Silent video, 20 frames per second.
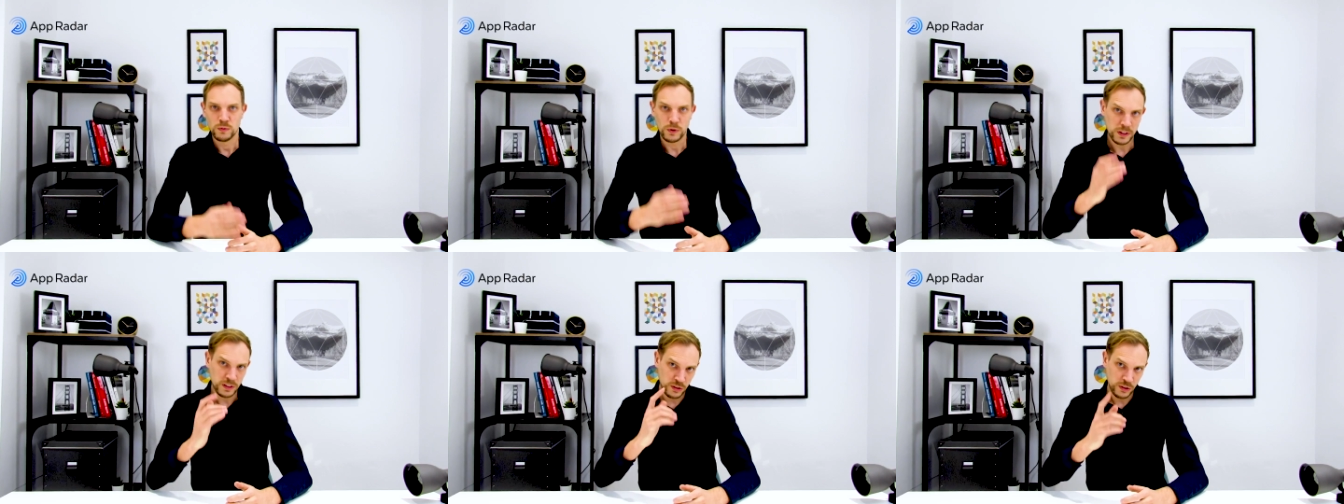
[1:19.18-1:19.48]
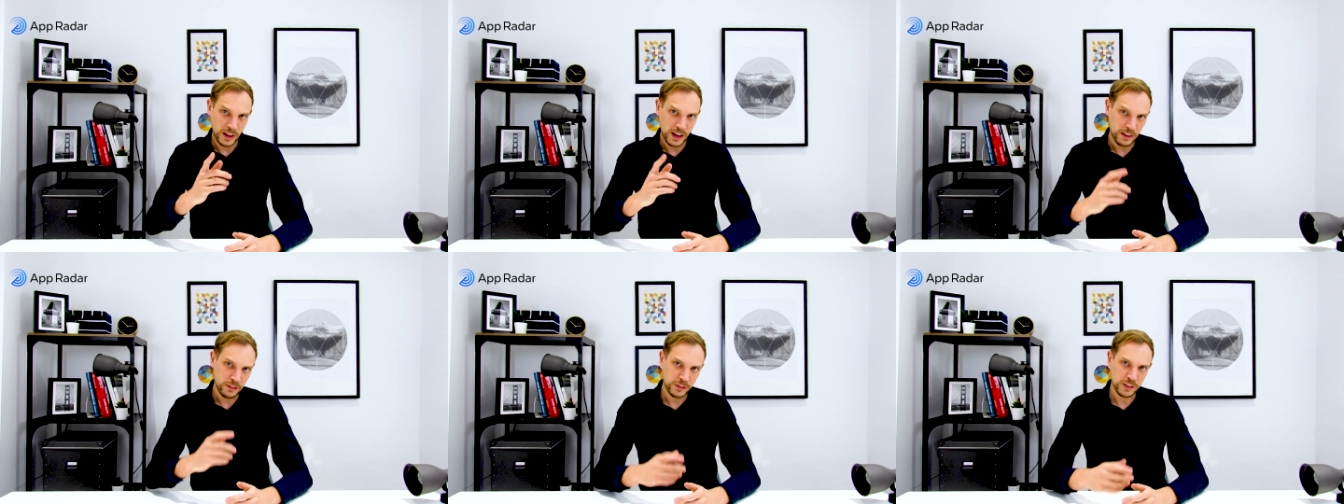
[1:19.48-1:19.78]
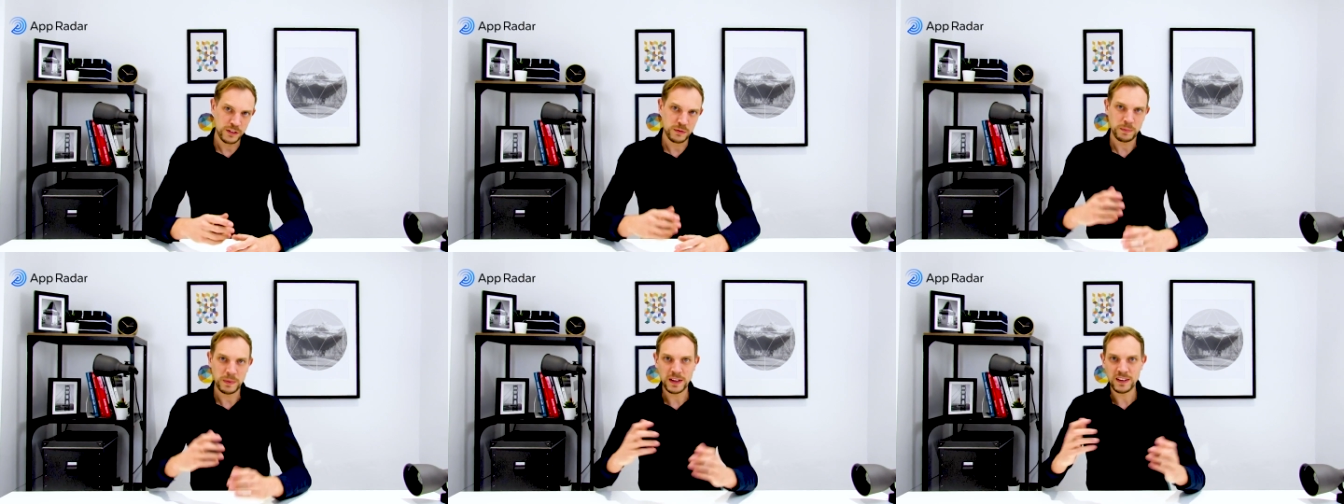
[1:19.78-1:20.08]
Once you have
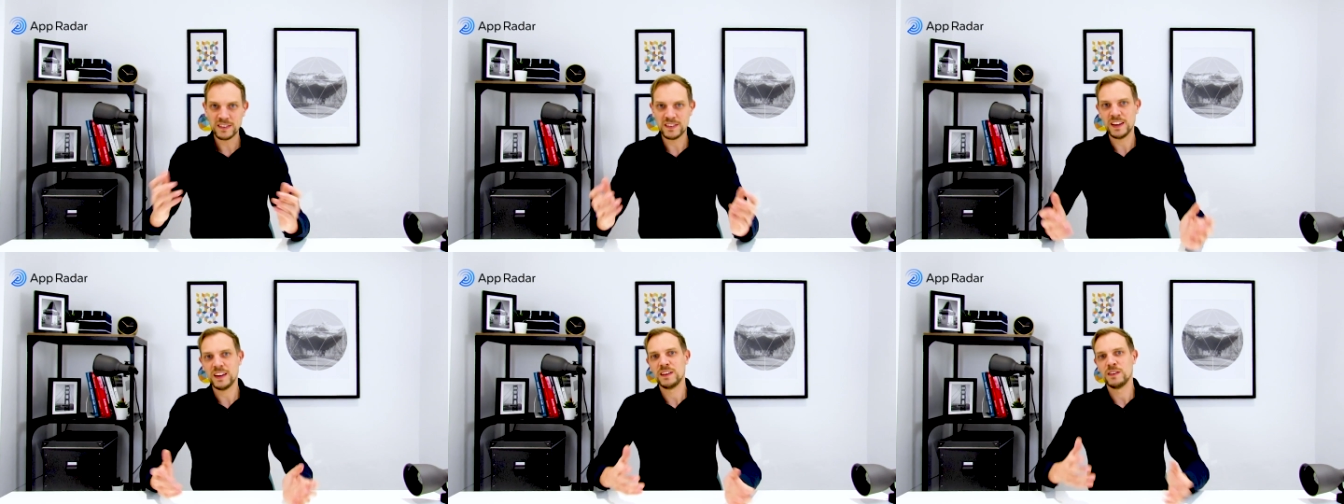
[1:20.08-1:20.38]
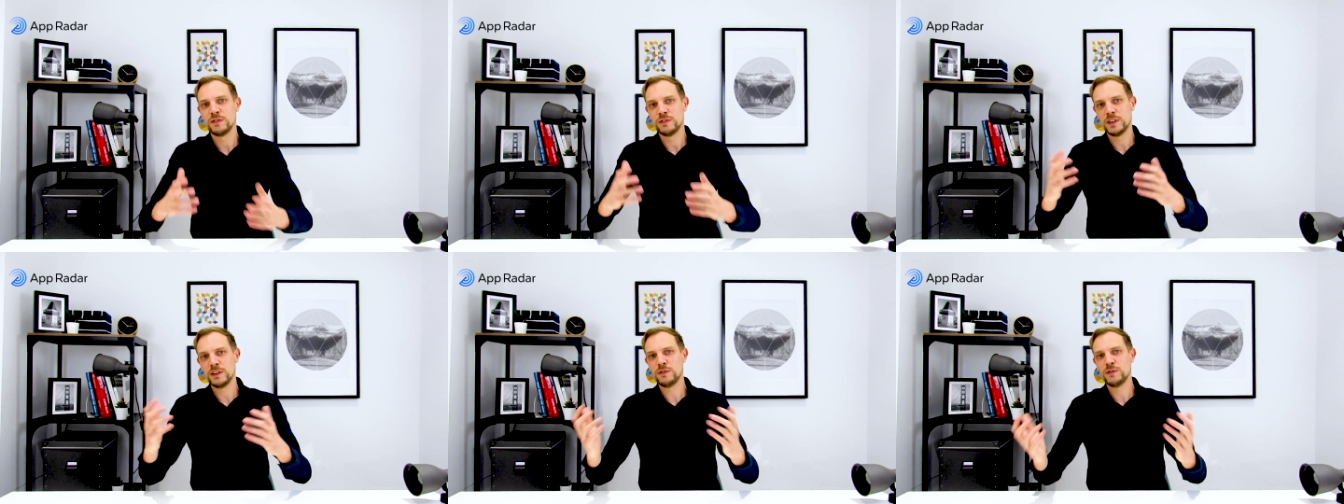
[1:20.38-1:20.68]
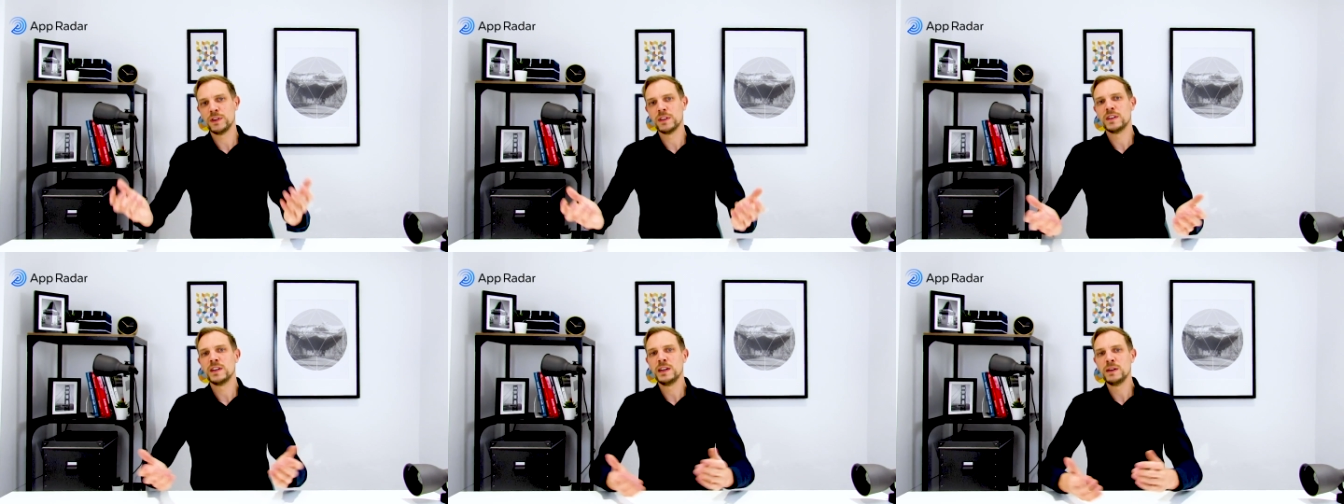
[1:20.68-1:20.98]
this base set of
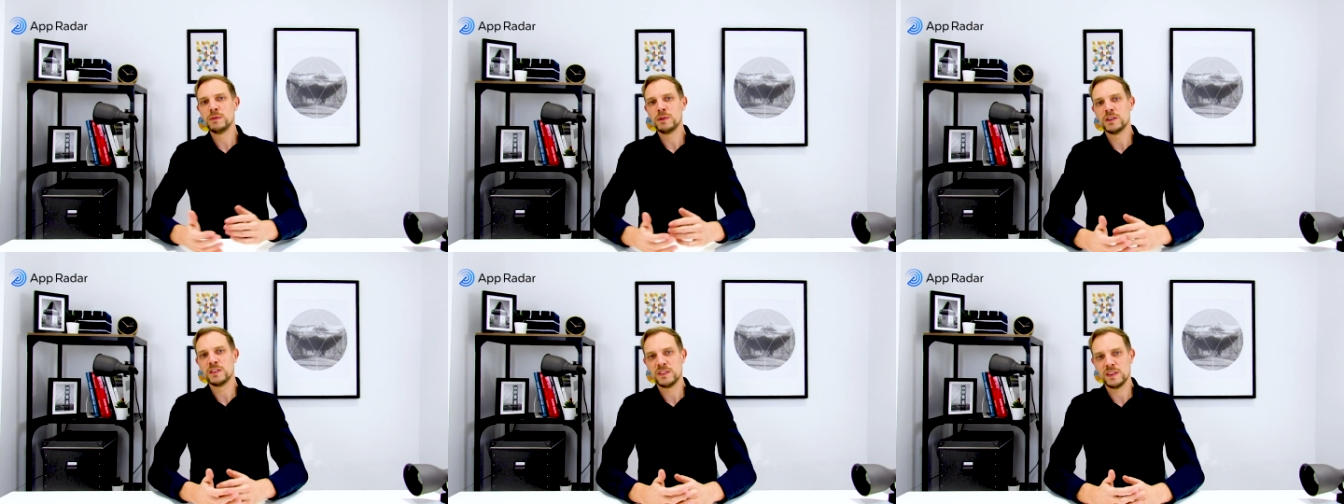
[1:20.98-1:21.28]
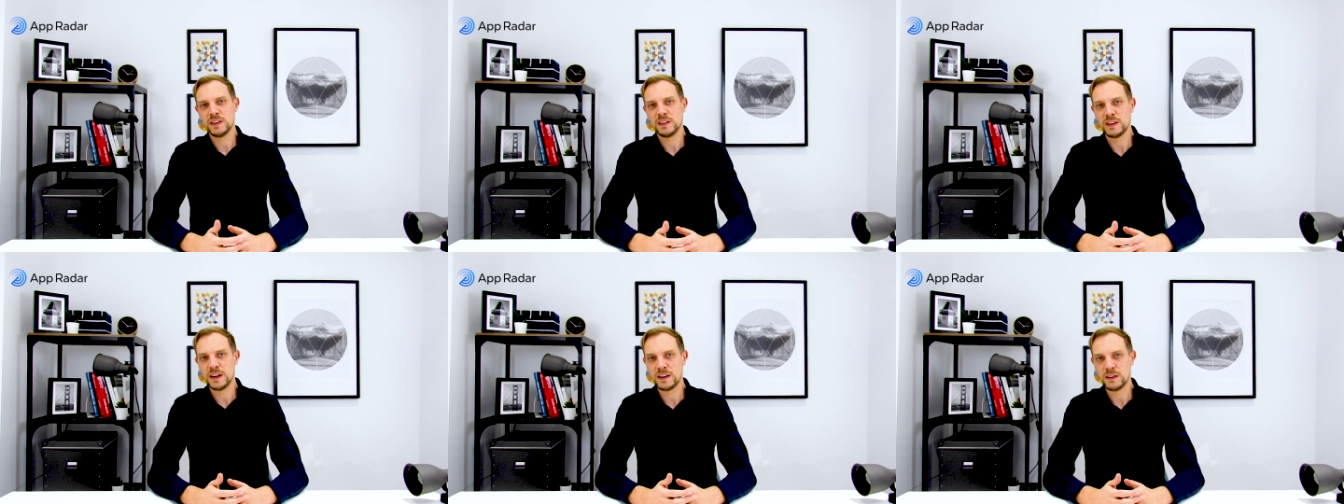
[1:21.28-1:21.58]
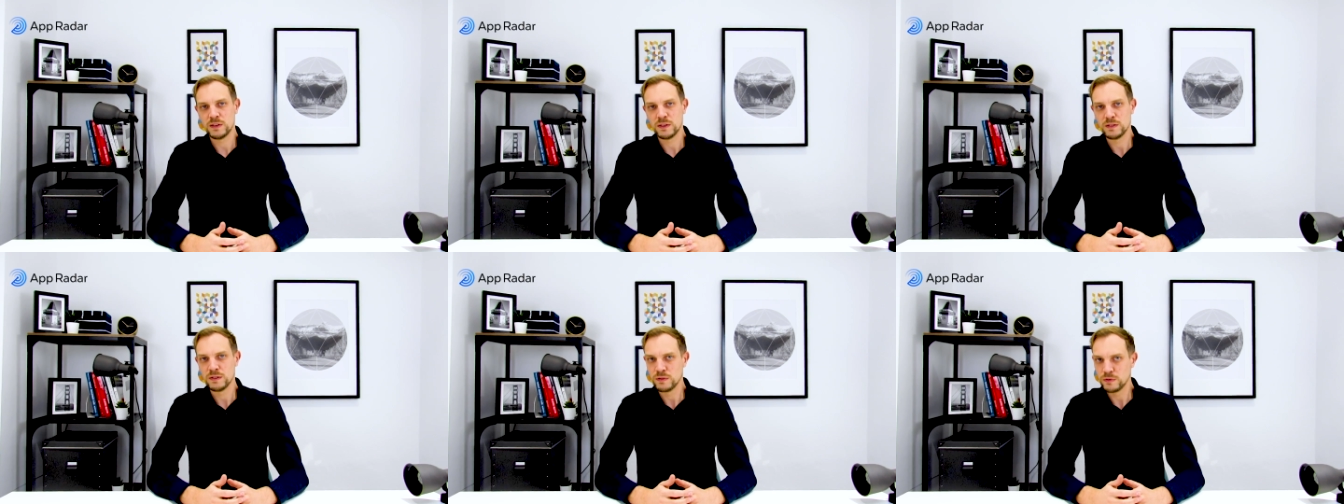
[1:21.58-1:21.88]
different keywords that
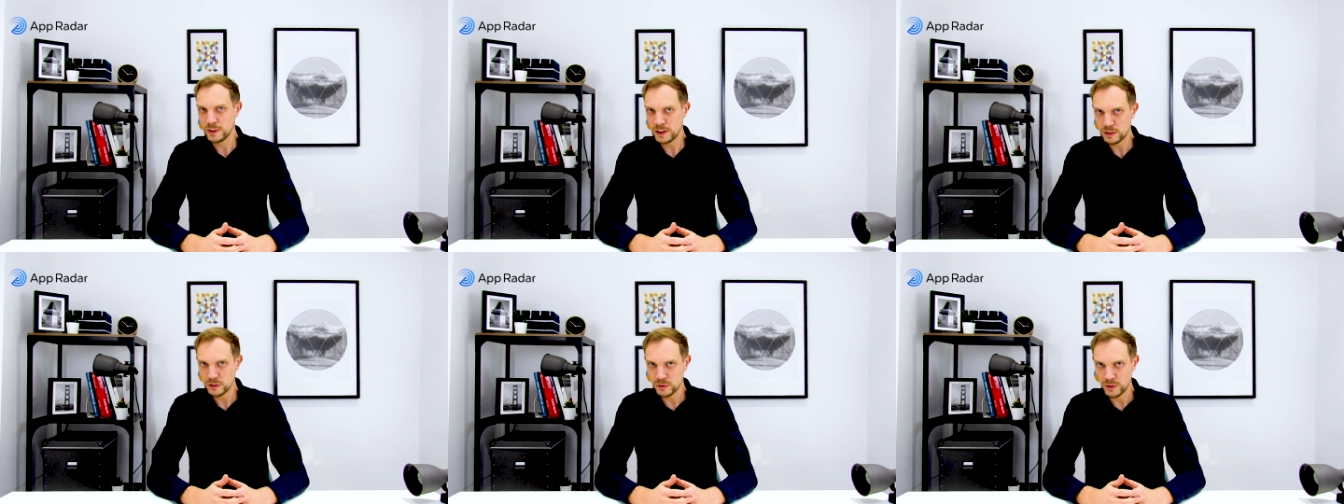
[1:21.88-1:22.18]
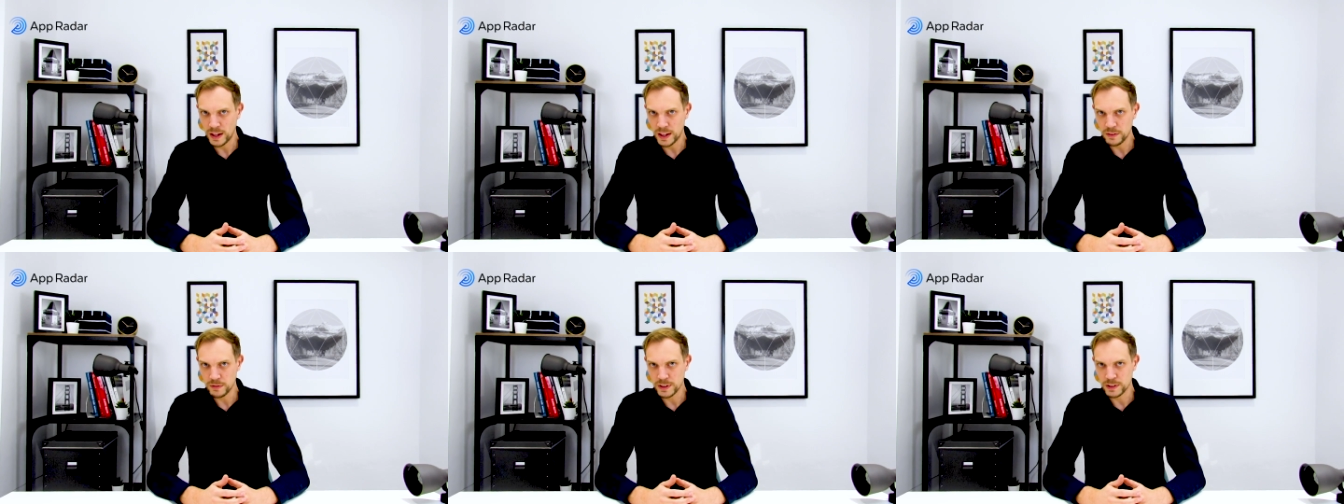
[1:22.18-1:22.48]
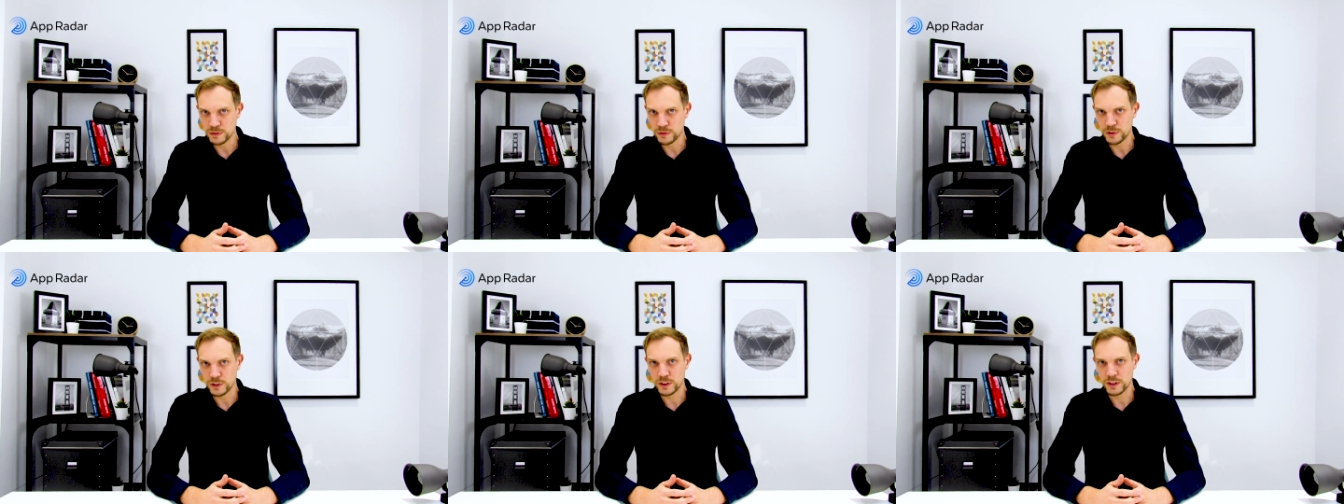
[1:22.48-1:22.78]
are very
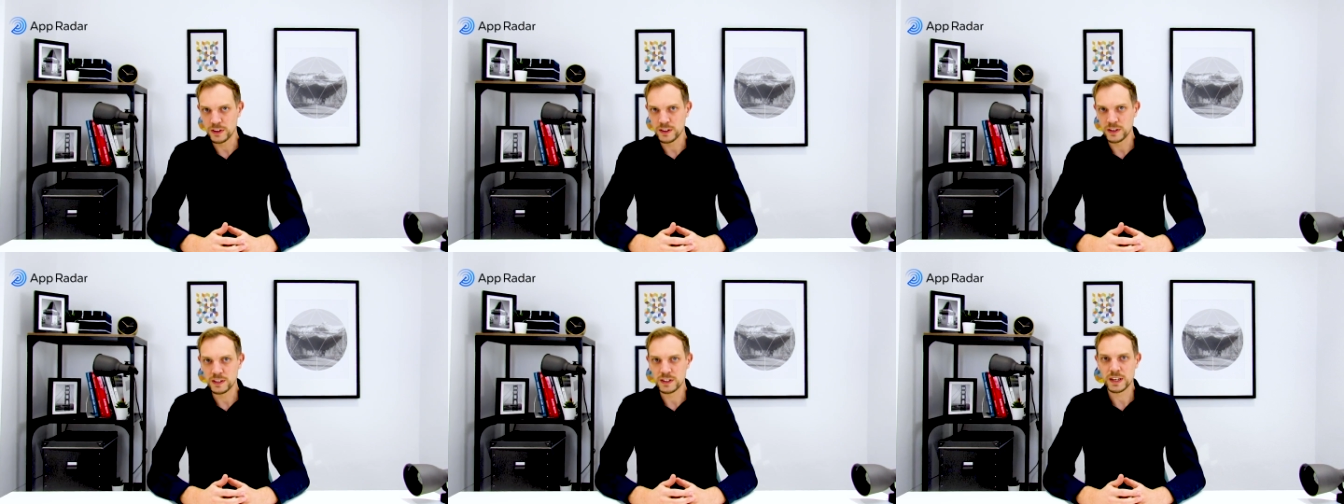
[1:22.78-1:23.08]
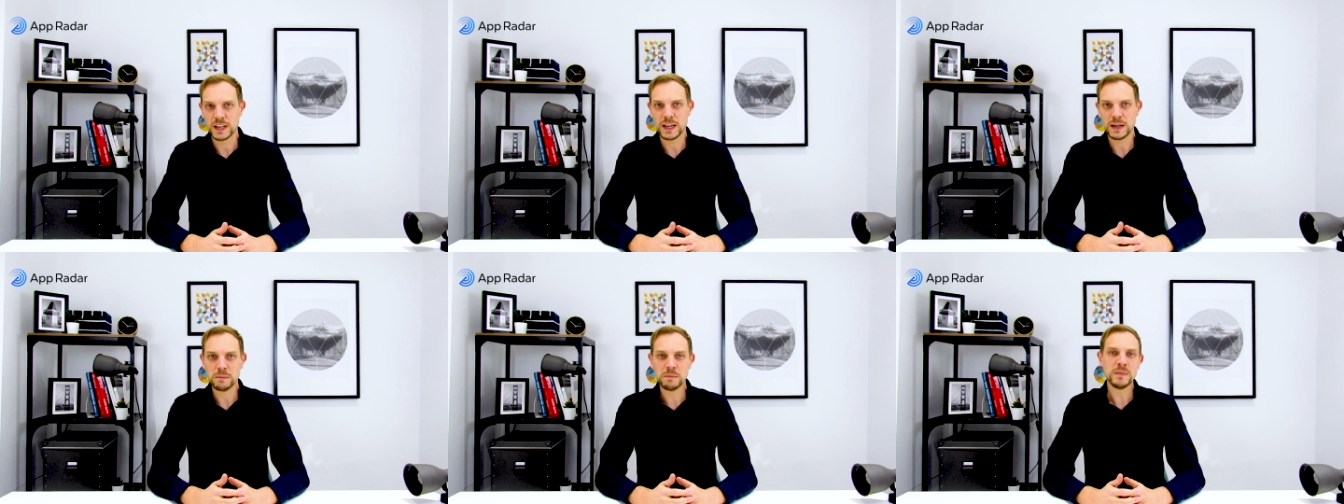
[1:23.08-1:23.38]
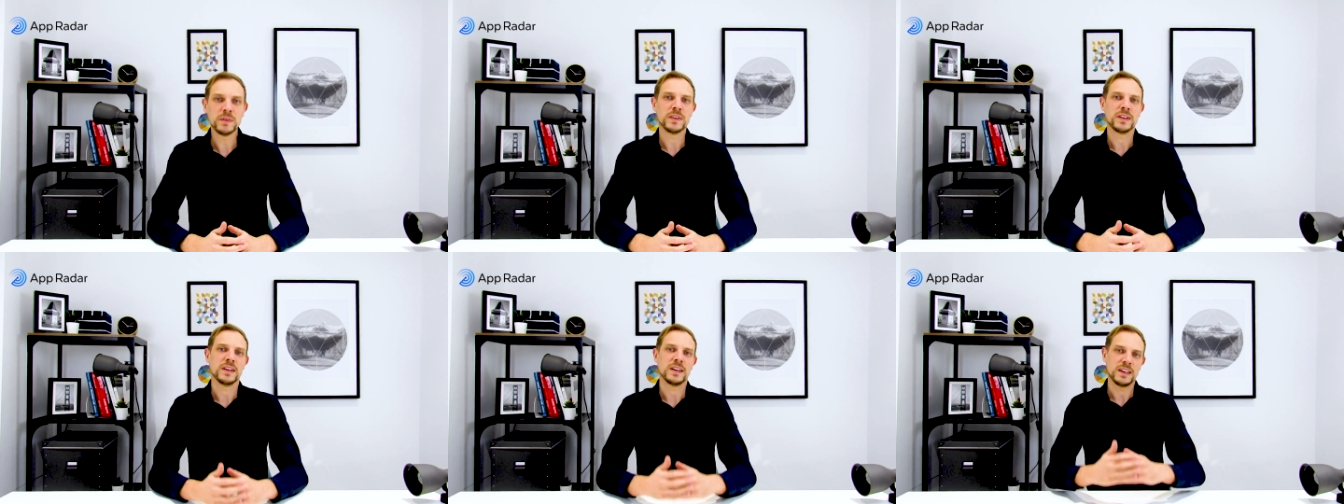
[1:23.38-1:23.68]
relevant for your
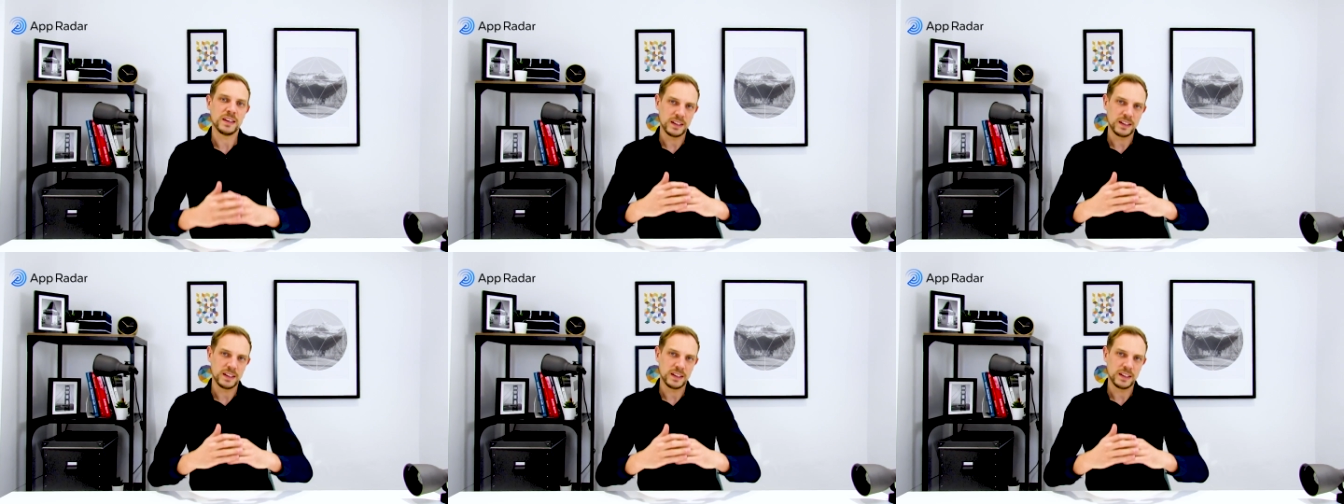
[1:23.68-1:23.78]
game,